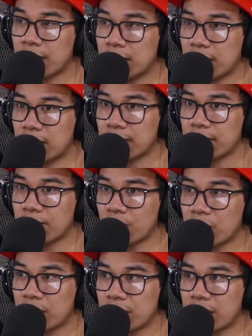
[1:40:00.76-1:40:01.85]
in
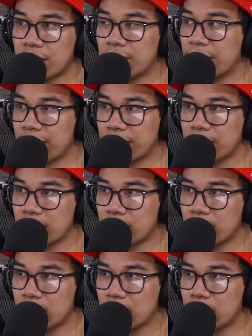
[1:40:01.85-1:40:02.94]
hiragana,
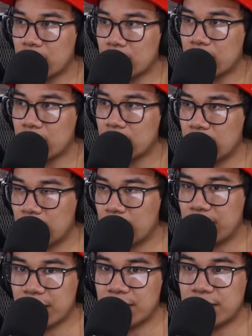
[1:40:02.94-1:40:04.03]
you know,
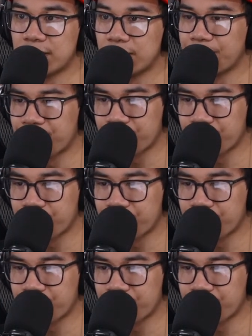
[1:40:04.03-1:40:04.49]
because,